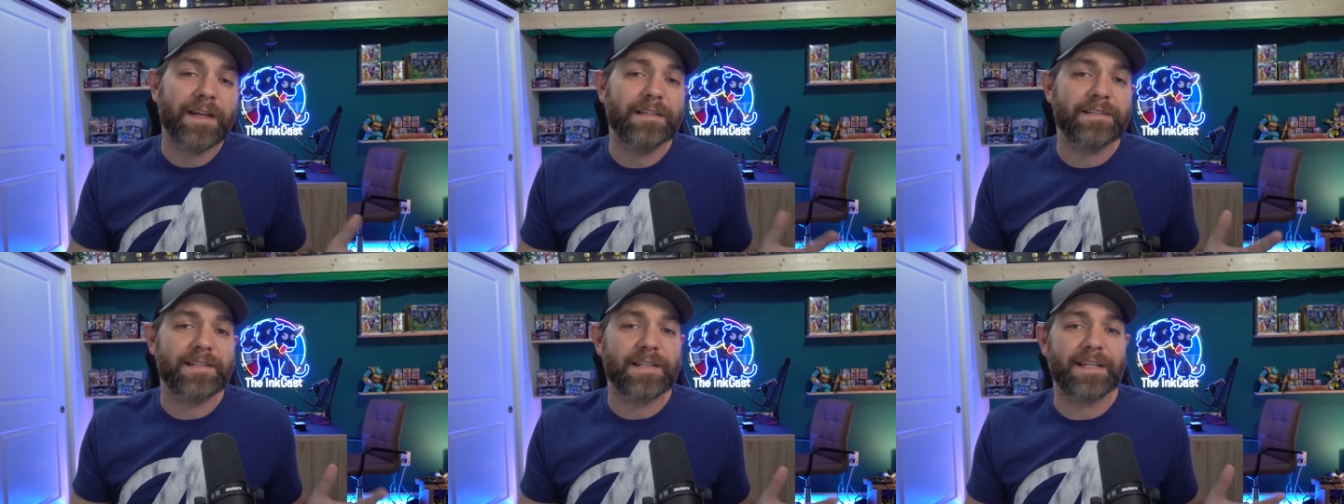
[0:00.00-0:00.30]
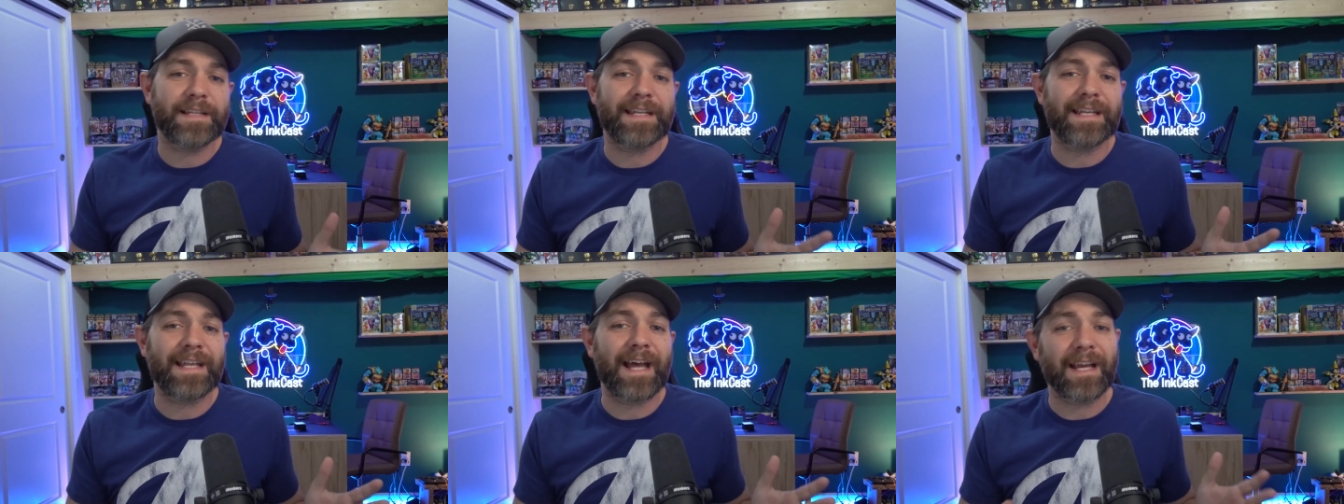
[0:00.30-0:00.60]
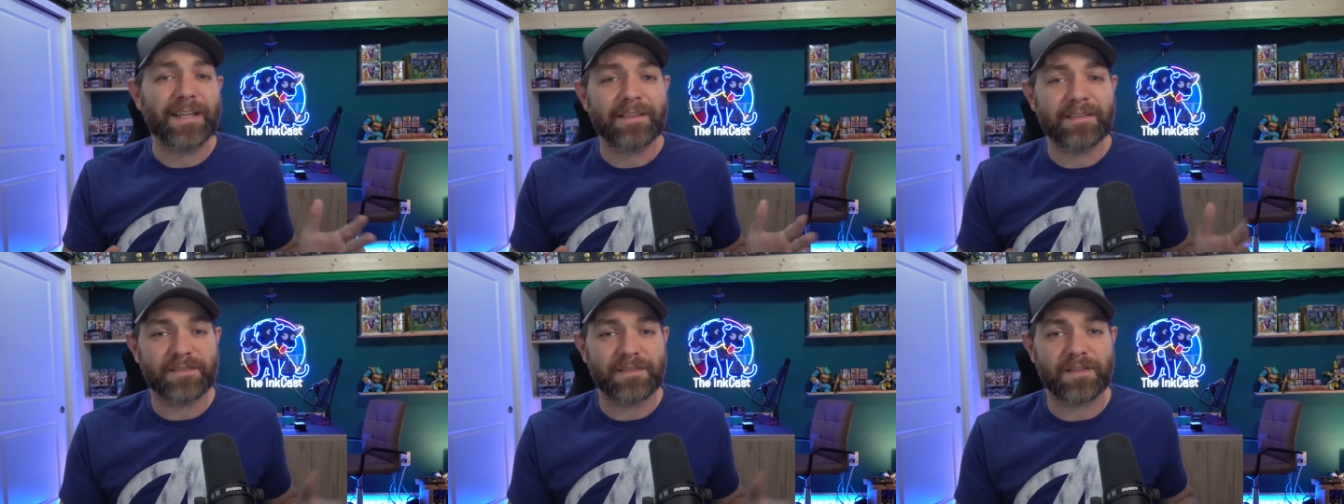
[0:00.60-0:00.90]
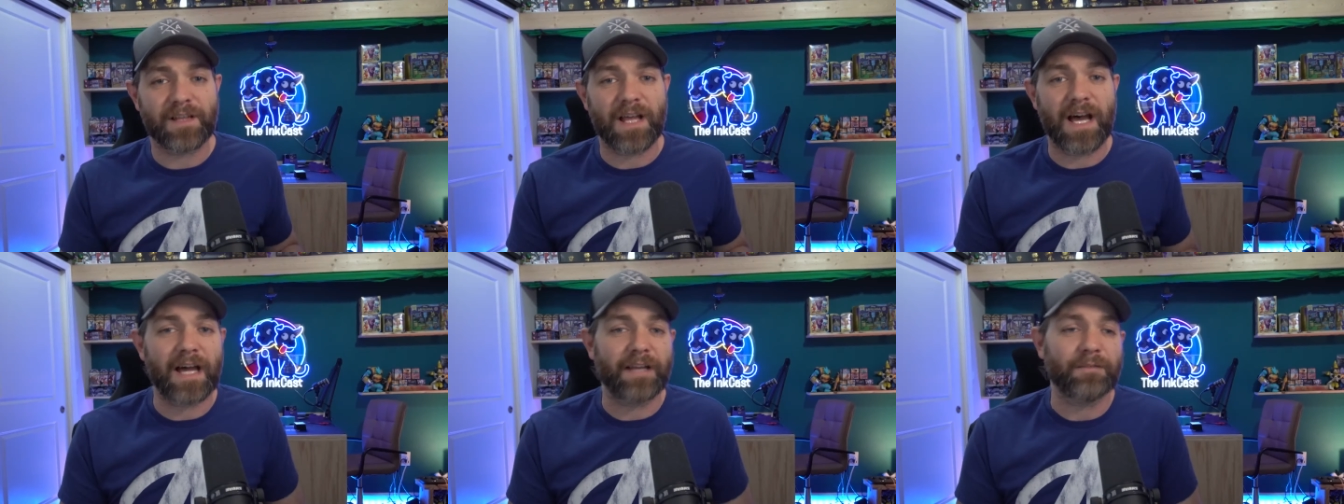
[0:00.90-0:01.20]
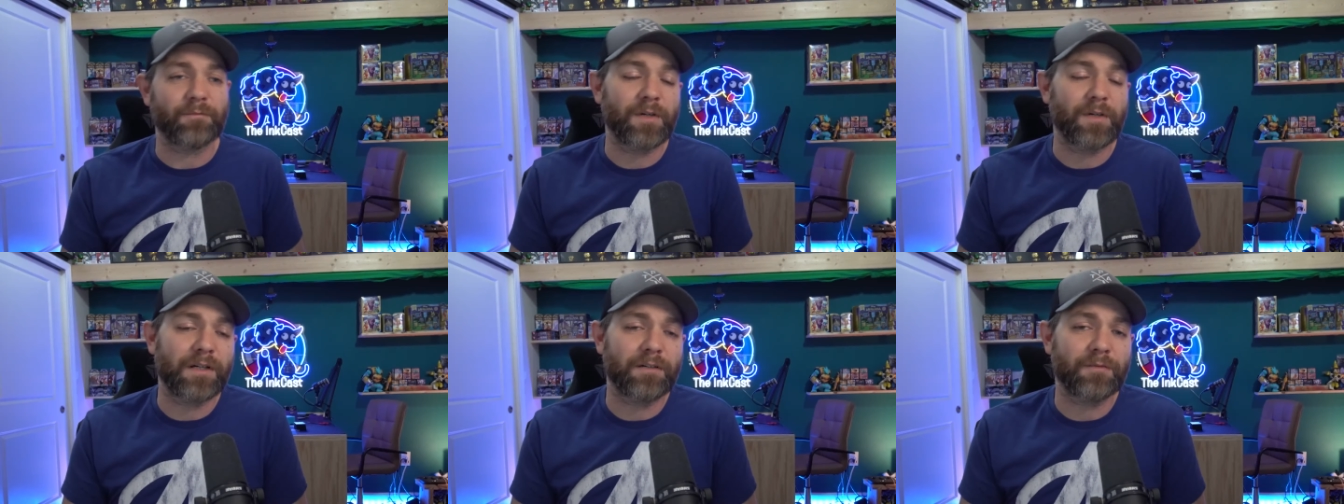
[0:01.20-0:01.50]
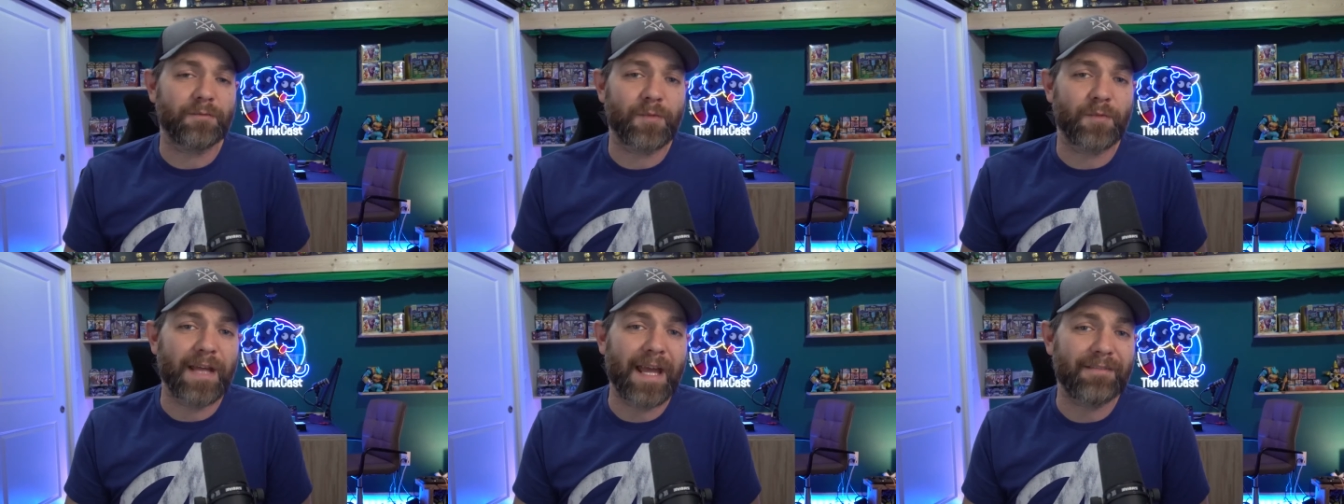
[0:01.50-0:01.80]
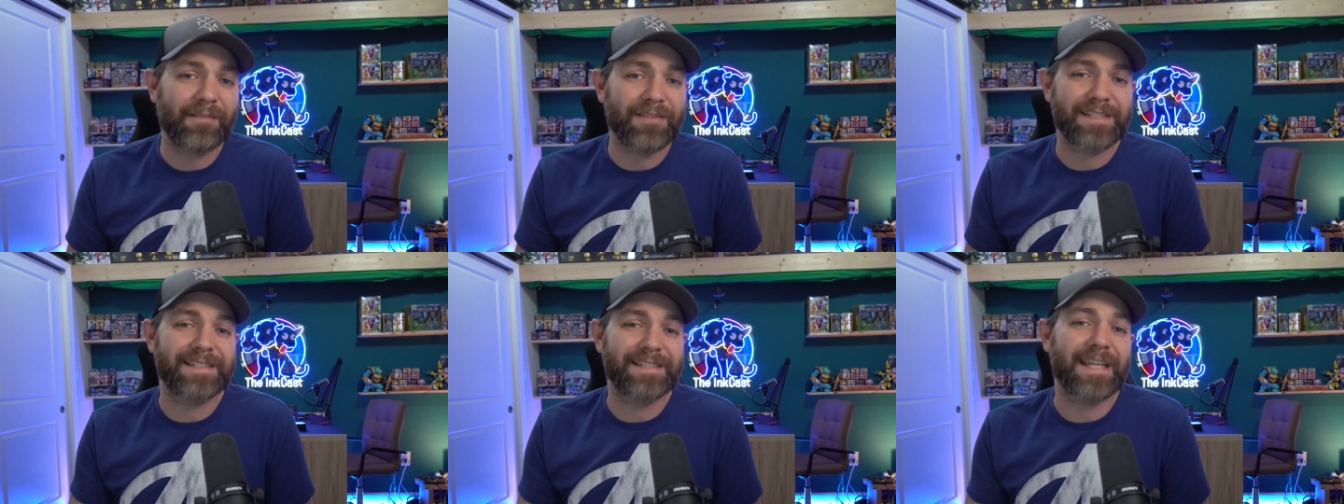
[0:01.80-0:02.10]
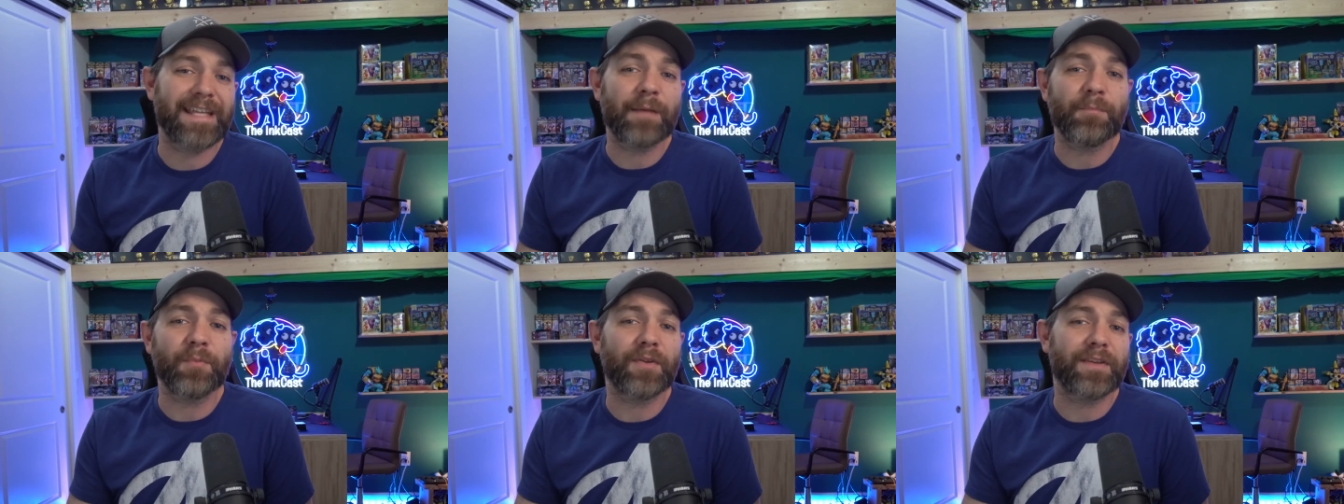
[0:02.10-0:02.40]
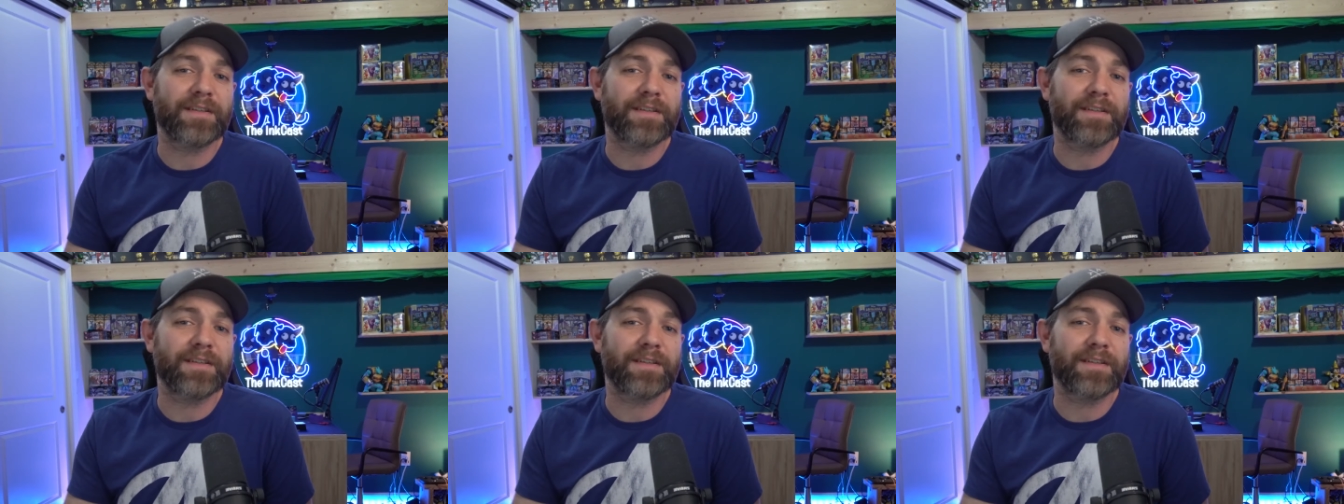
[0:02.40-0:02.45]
the 9th slot, well, we have a staple